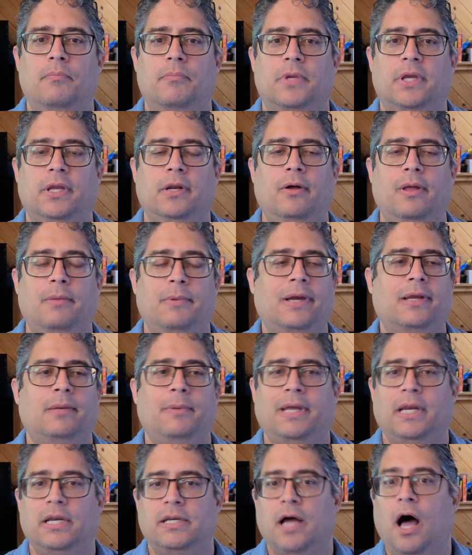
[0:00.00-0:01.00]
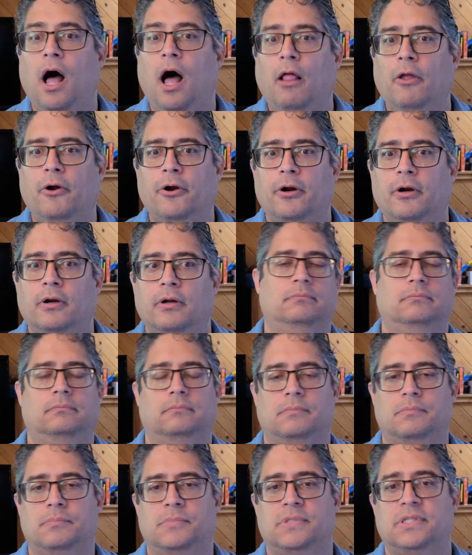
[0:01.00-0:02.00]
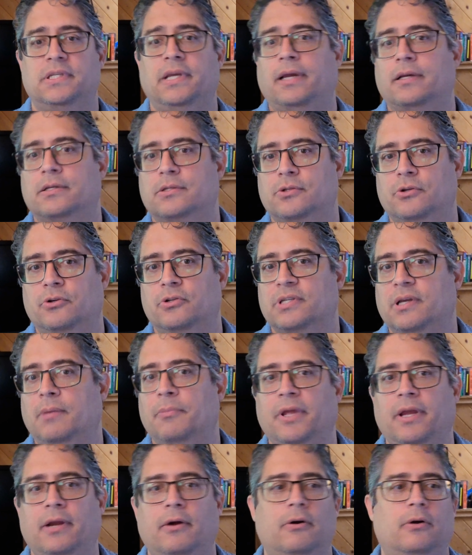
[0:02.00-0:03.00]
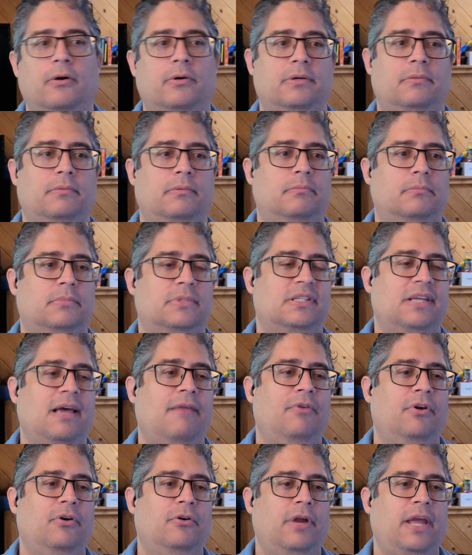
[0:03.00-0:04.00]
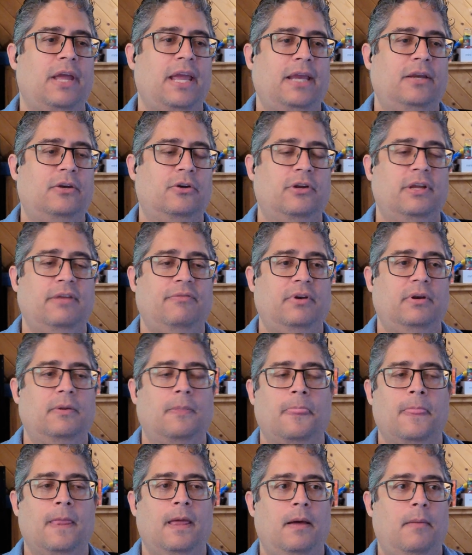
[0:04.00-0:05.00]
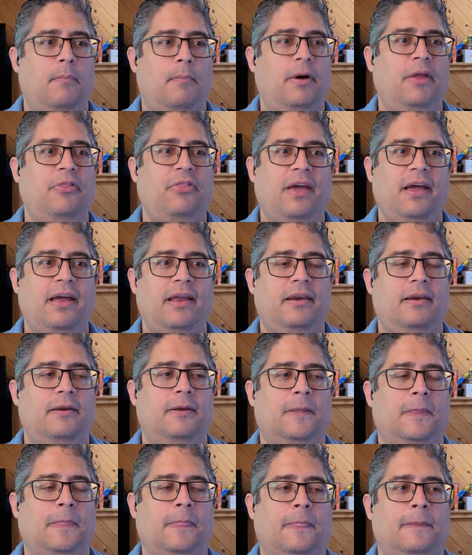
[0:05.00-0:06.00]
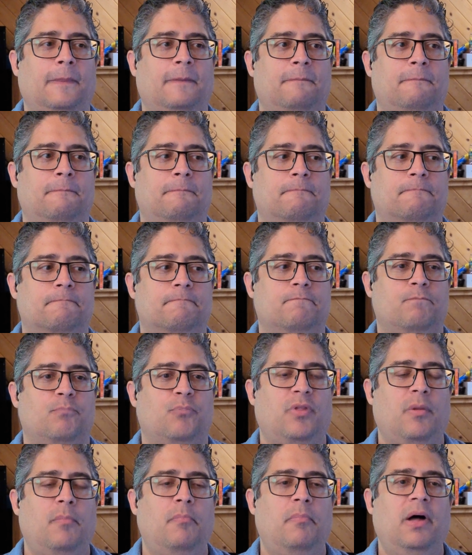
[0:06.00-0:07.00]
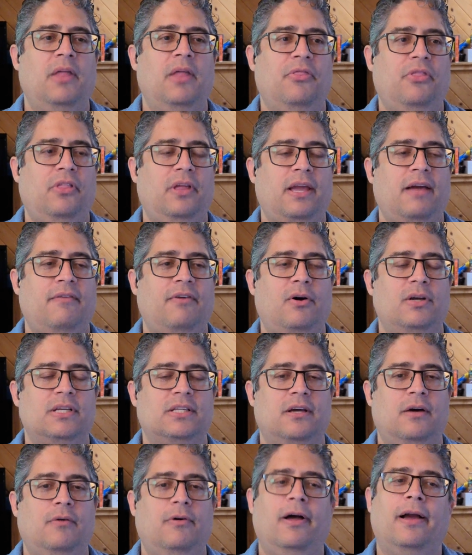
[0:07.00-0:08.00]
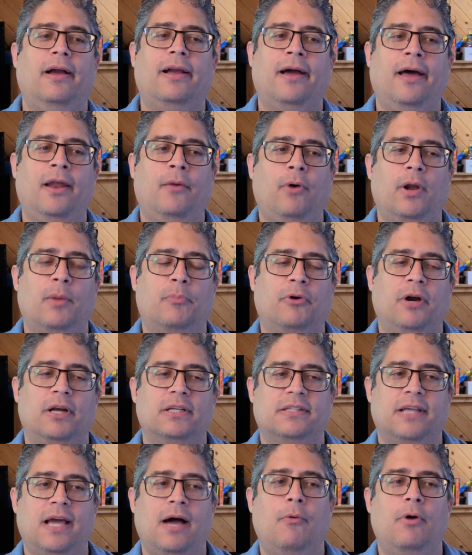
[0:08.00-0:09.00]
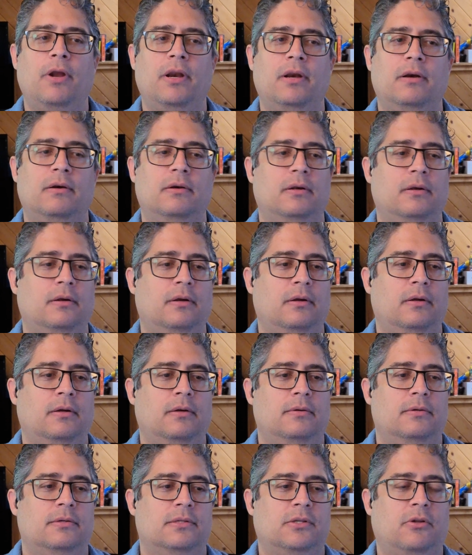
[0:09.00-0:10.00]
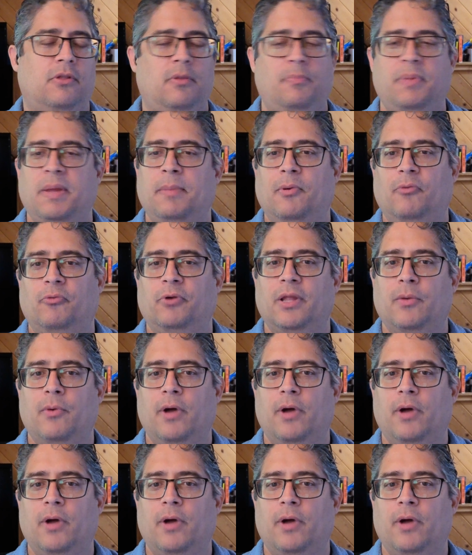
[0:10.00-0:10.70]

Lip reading: not going to make it $1.06 or something, or 7 or 8 or even. But then the monthly, I've always thought, well, I kind of want to price that one so that people really want